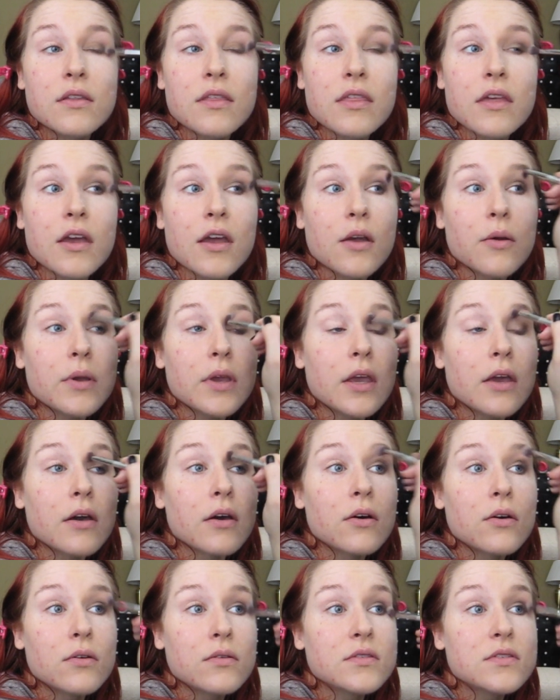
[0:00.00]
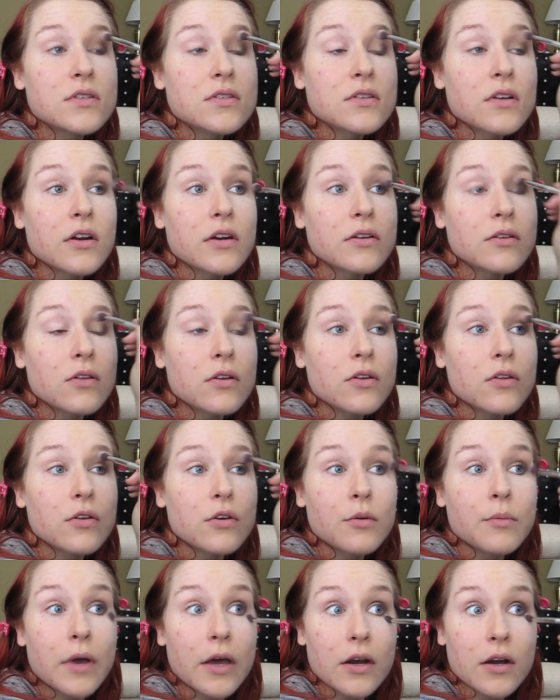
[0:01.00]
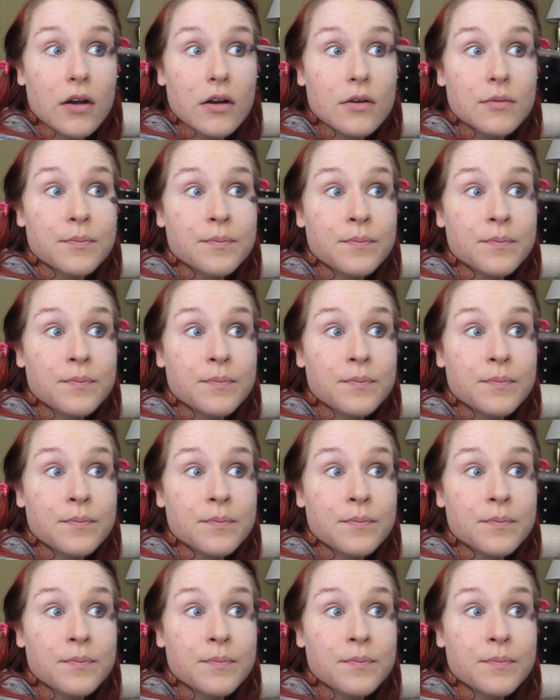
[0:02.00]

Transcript: There we go. It's starting to look a little better.